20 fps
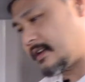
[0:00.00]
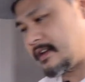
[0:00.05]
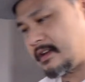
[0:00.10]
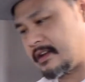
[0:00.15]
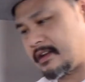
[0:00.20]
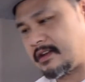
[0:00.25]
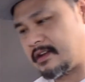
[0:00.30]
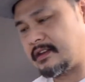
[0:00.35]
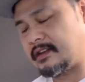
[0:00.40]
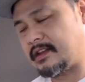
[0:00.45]

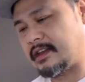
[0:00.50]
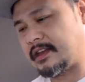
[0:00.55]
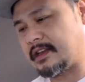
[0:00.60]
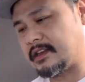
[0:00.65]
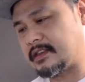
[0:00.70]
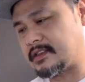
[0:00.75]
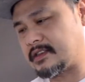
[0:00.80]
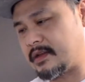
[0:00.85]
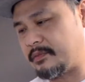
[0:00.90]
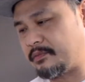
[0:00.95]
And a
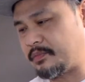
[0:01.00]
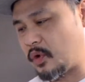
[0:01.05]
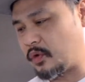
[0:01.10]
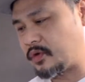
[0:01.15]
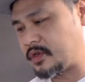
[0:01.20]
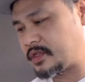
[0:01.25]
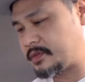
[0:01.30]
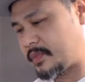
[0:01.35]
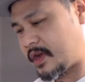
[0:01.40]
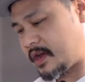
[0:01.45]
cassette
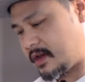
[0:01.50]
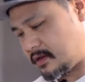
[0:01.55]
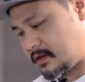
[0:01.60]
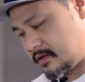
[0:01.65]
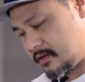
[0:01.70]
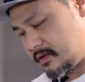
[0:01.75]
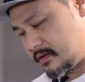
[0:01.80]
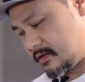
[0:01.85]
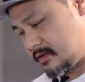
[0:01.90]
bonus pack.